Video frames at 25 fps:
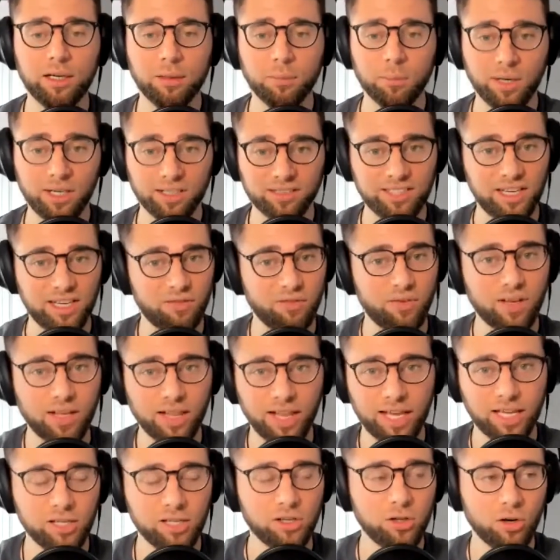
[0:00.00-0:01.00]
because mm-hmm. I feel
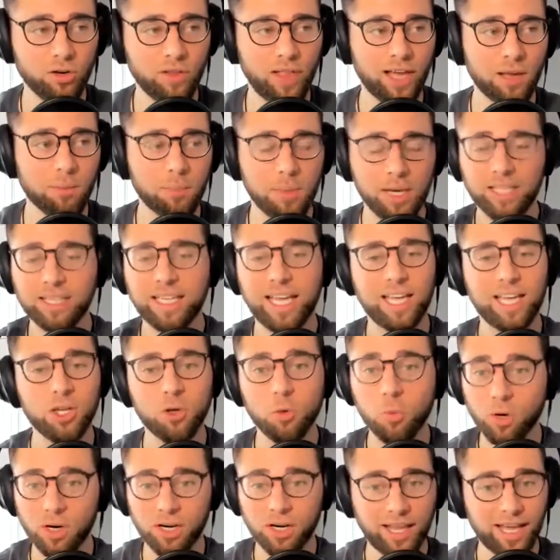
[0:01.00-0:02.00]
like you're like me in that
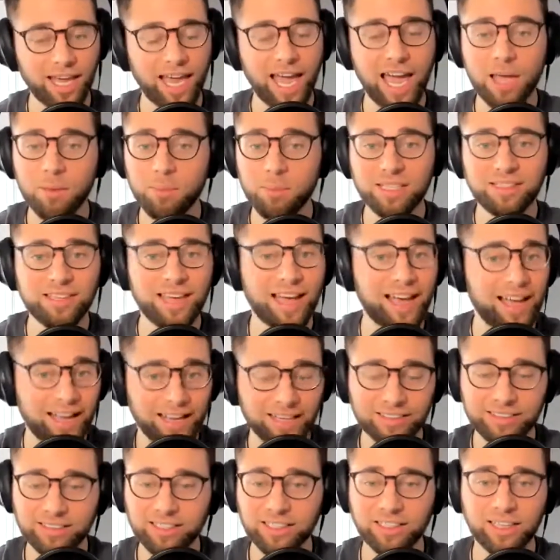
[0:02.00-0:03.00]
you want to like A B
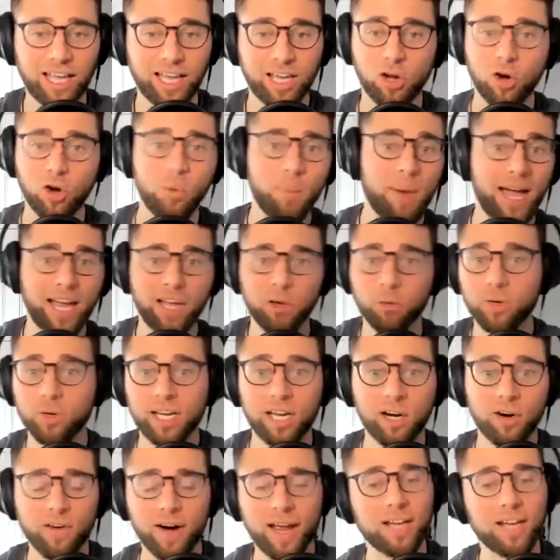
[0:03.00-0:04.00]
test and like go back and
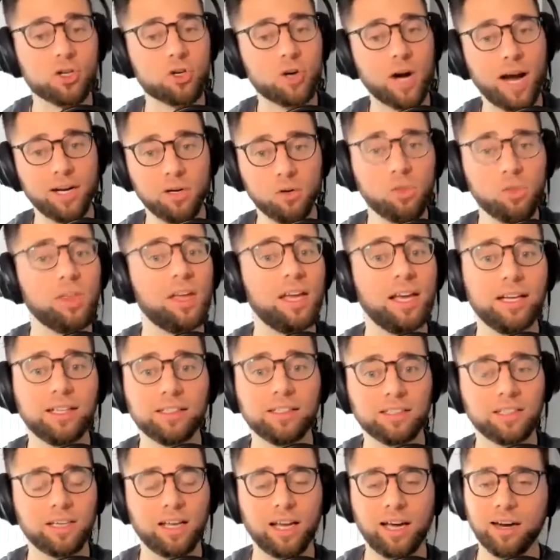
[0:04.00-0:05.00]
reiterate and try new
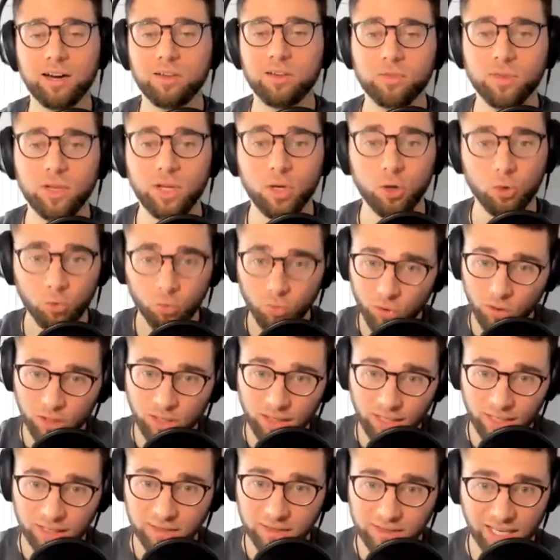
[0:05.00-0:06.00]
things and kind of
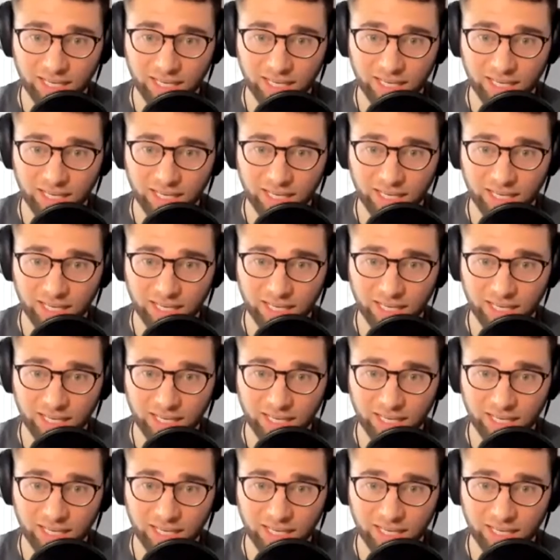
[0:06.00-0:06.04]
really mm-hmm.